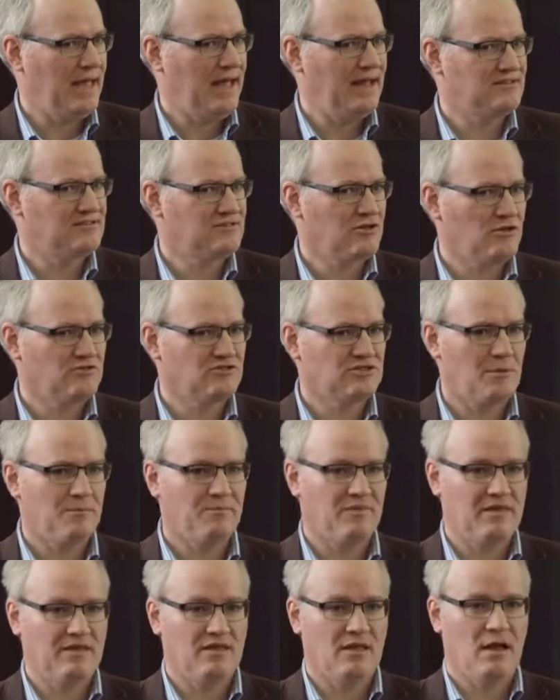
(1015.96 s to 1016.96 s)
It's not
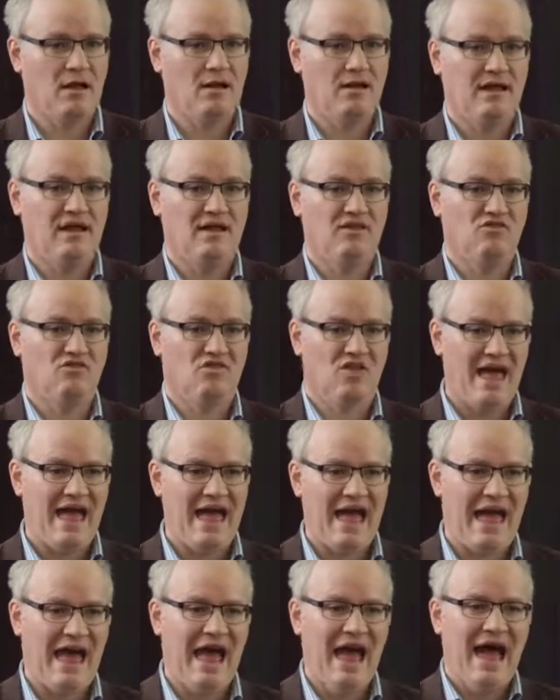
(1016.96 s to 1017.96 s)
something that is
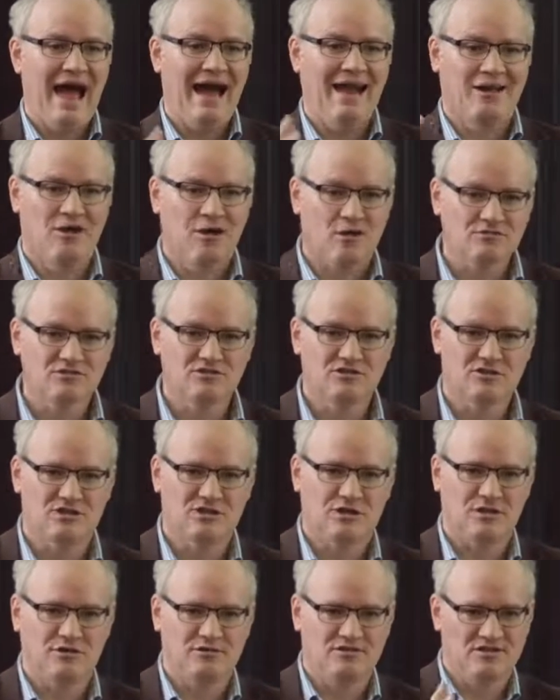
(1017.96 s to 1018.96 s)
there and
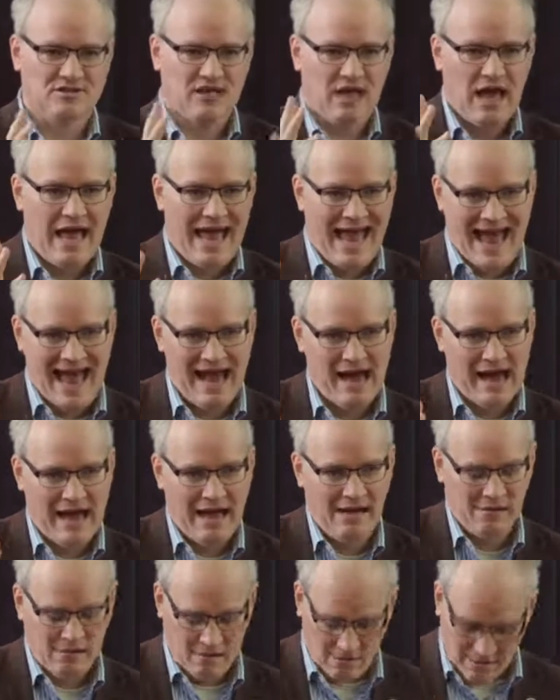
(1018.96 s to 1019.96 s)
constitutes our